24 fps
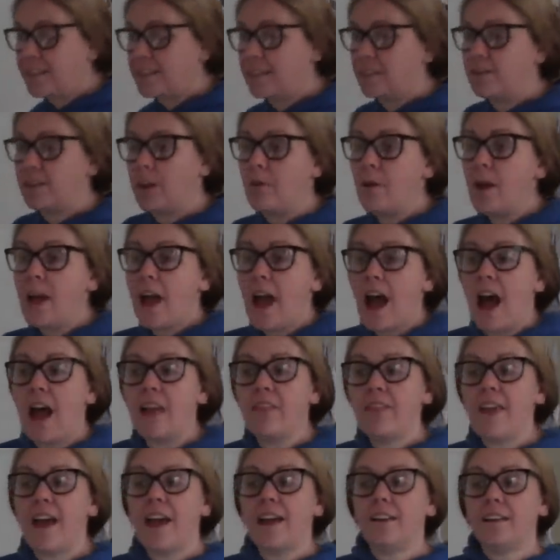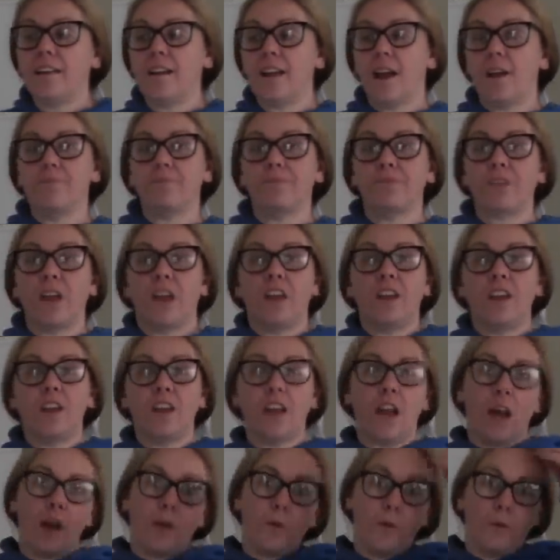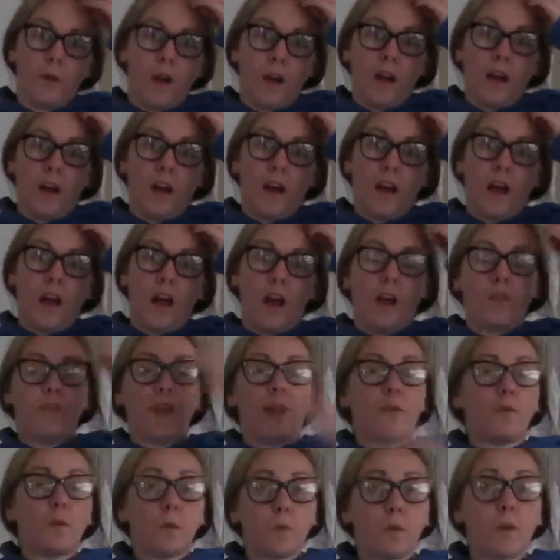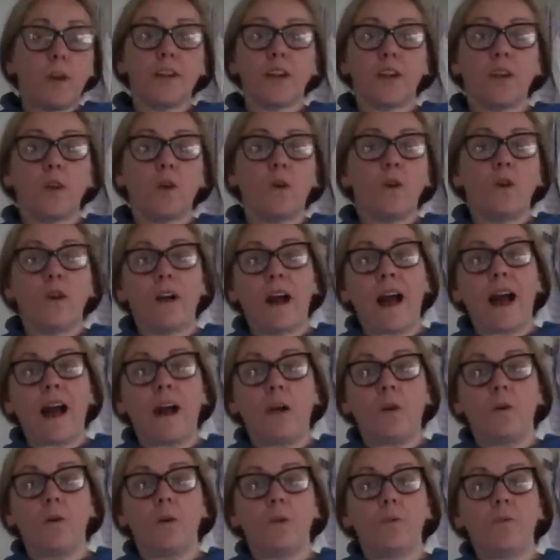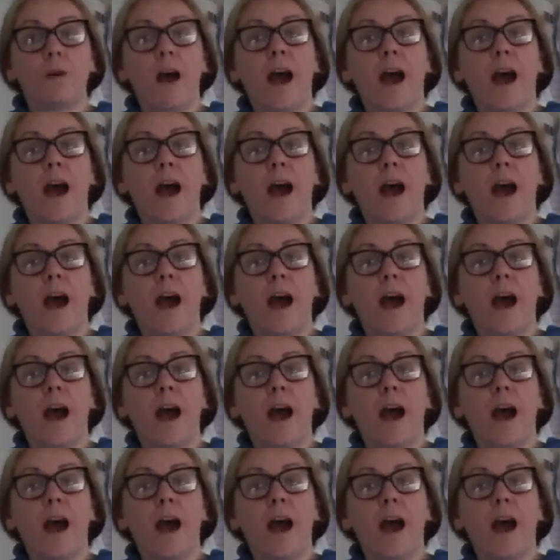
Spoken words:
know. And then they will work it all out